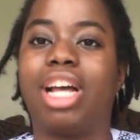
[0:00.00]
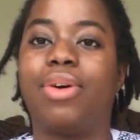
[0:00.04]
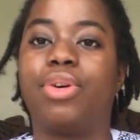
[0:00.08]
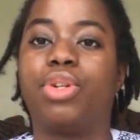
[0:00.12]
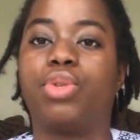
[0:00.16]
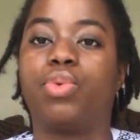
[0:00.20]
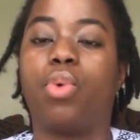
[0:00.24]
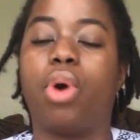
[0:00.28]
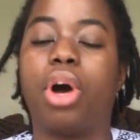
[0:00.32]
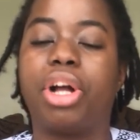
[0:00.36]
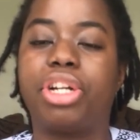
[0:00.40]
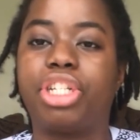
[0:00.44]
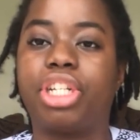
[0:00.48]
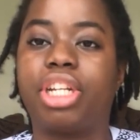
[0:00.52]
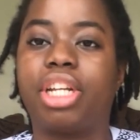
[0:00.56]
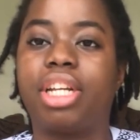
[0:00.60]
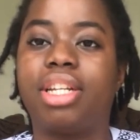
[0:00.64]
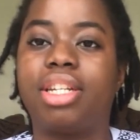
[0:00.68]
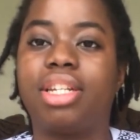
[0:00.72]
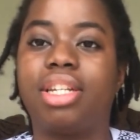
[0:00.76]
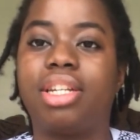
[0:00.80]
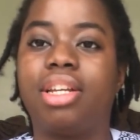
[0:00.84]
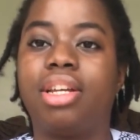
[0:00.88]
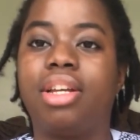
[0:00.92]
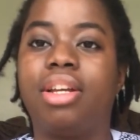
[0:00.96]
I was watching
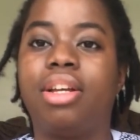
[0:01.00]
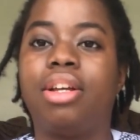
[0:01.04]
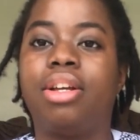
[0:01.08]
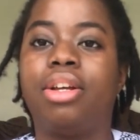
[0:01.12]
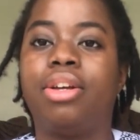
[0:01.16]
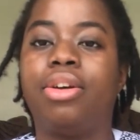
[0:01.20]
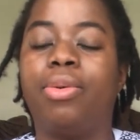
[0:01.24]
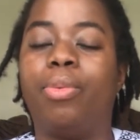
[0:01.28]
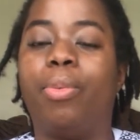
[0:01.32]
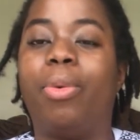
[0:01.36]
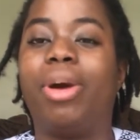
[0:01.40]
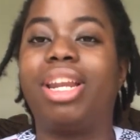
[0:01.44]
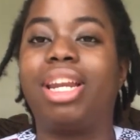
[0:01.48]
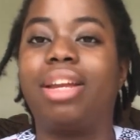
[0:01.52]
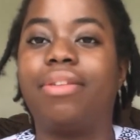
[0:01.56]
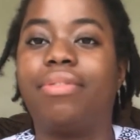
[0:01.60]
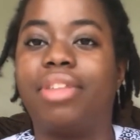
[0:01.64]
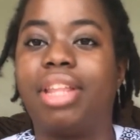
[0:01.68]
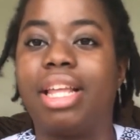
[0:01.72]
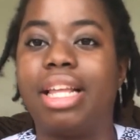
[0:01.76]
it, waiting for